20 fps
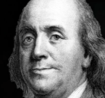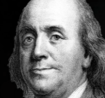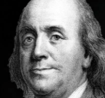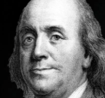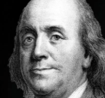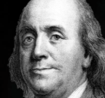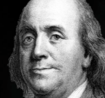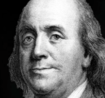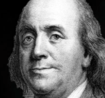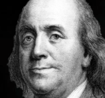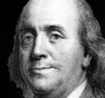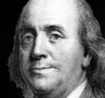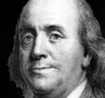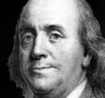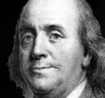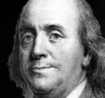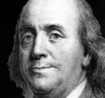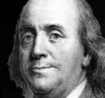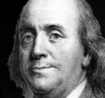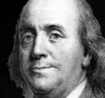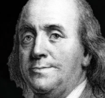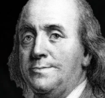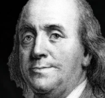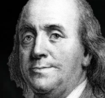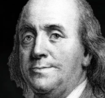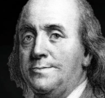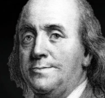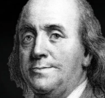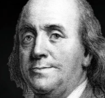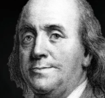
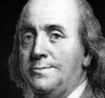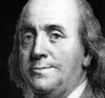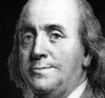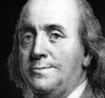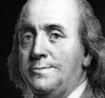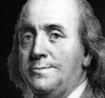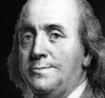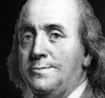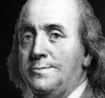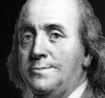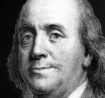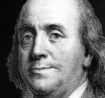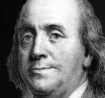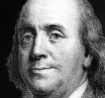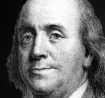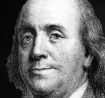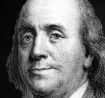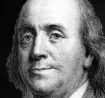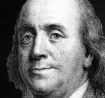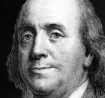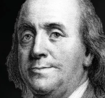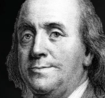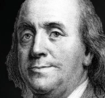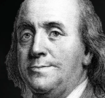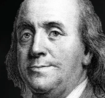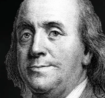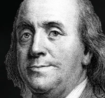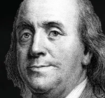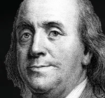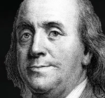
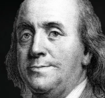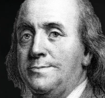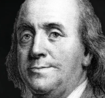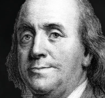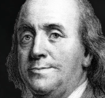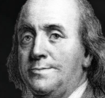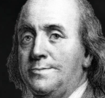(no one is talking)